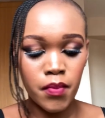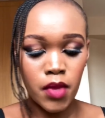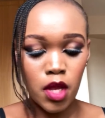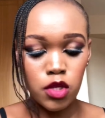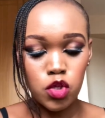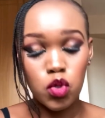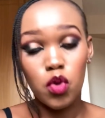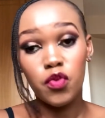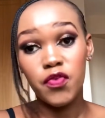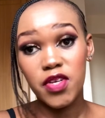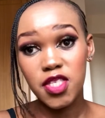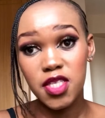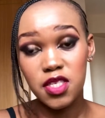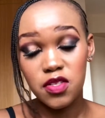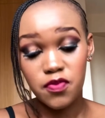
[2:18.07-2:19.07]
so first
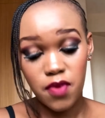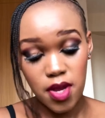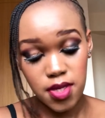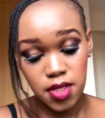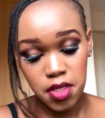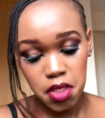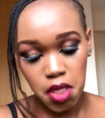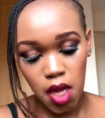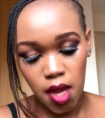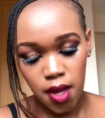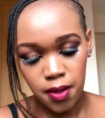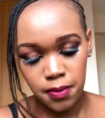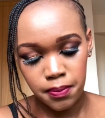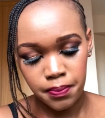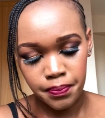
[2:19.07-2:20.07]
things first,
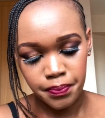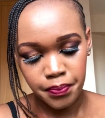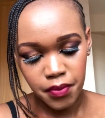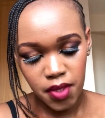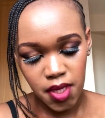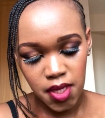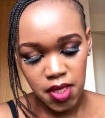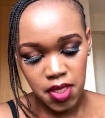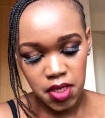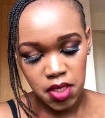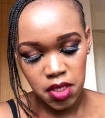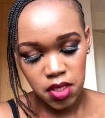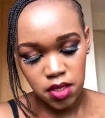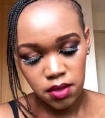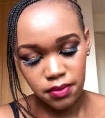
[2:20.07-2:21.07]

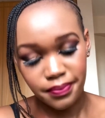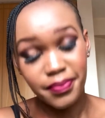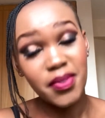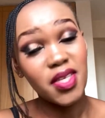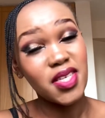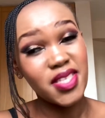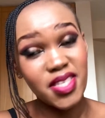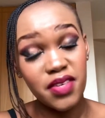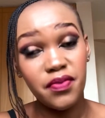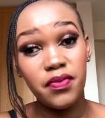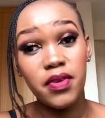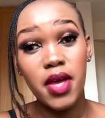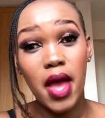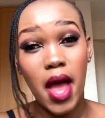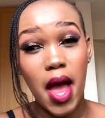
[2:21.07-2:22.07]
it's
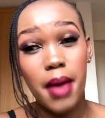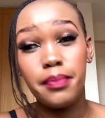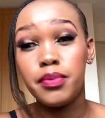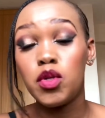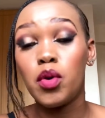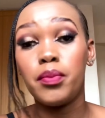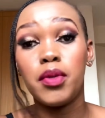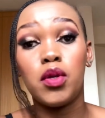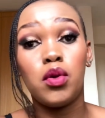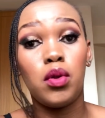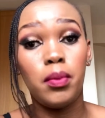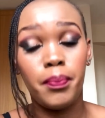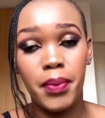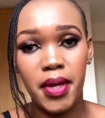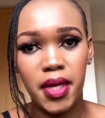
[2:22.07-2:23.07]
severe abdominal
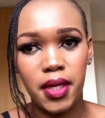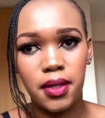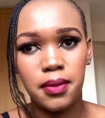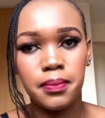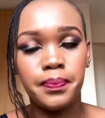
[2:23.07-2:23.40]
pain.